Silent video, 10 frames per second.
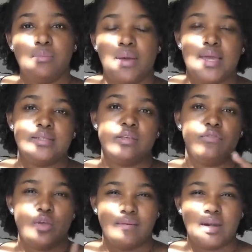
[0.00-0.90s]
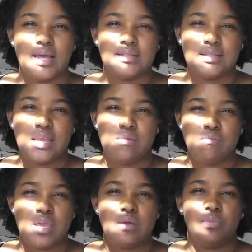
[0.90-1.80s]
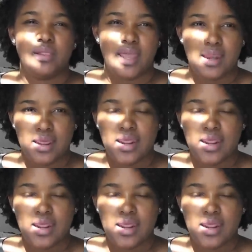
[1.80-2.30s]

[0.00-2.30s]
based if you have not seen me in